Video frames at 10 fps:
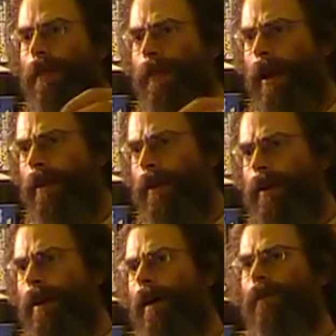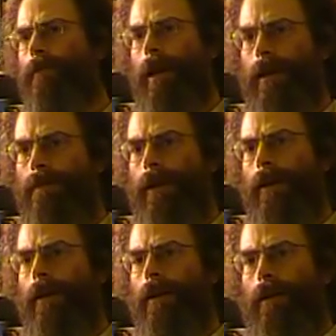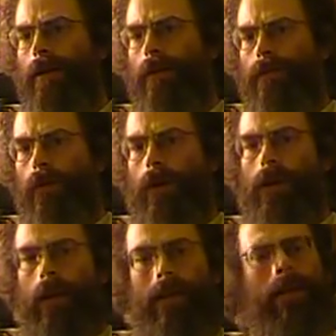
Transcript: That's enough, maybe, to force things.